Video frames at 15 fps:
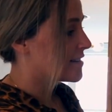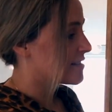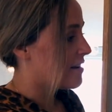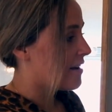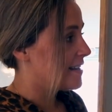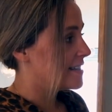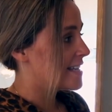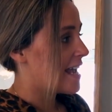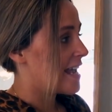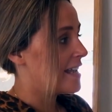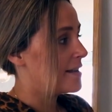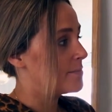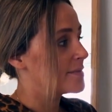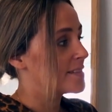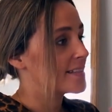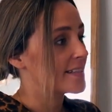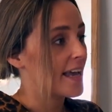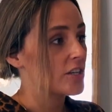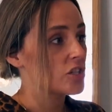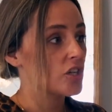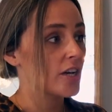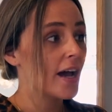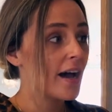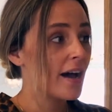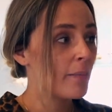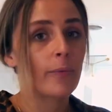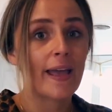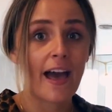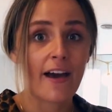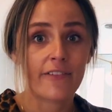Our design team sketch it
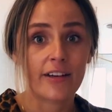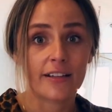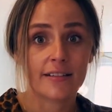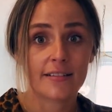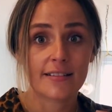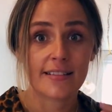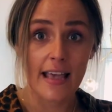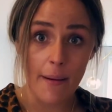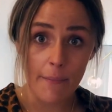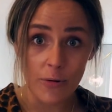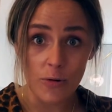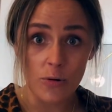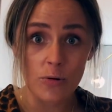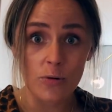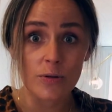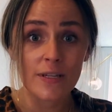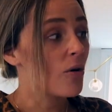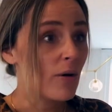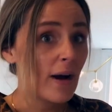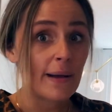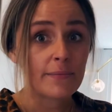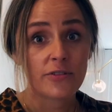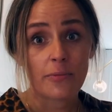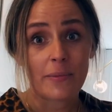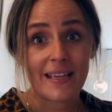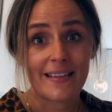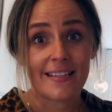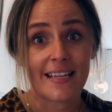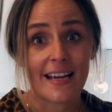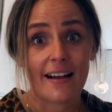up. We have it sampled. All comes from
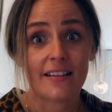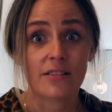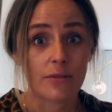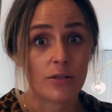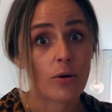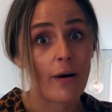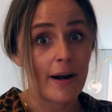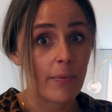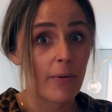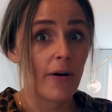India, so it's quite a